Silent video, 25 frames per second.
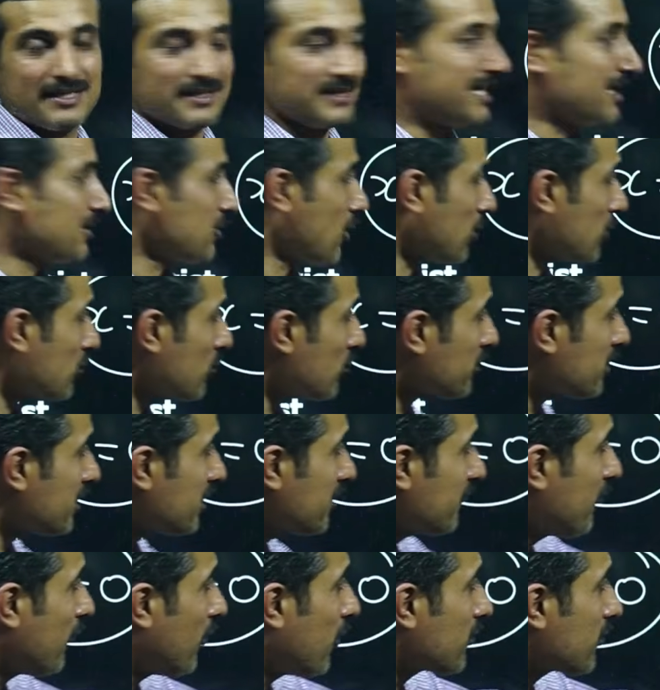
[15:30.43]
They're not
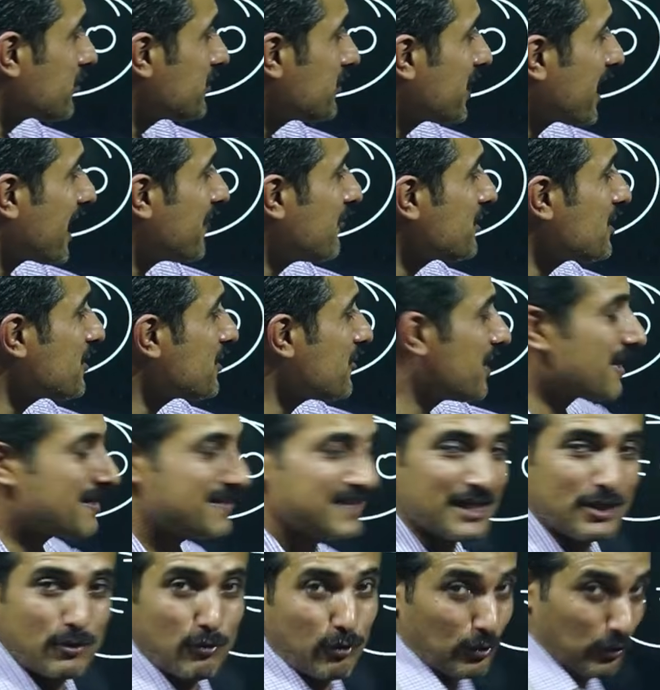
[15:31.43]
looking for derivative at
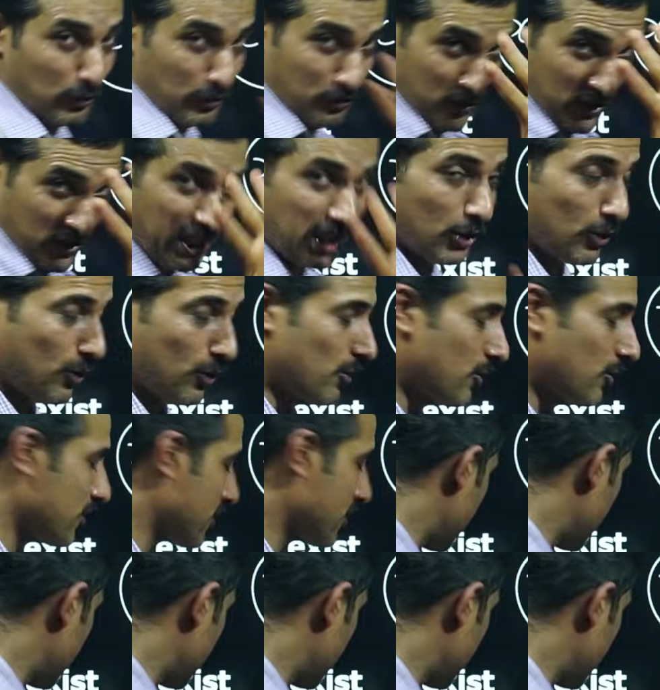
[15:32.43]
x equal to 0.